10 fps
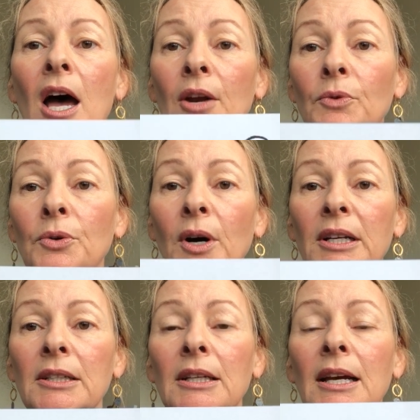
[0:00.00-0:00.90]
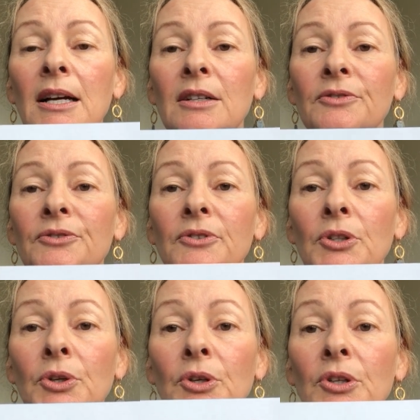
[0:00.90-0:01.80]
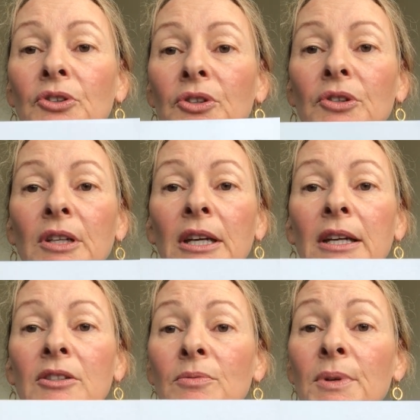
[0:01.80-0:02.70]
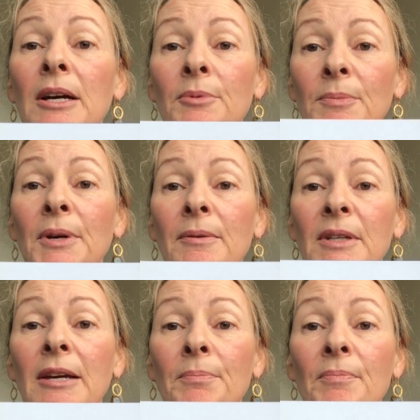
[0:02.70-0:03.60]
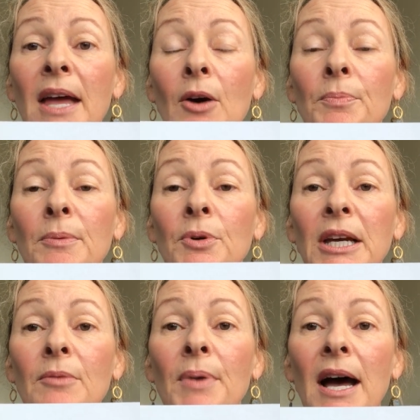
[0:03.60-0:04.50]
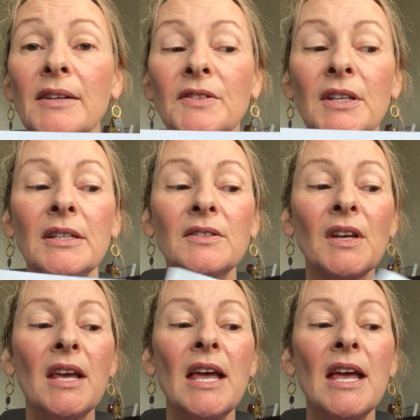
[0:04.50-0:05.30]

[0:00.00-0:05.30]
unrequited love, hurt, to be able to help people get past things.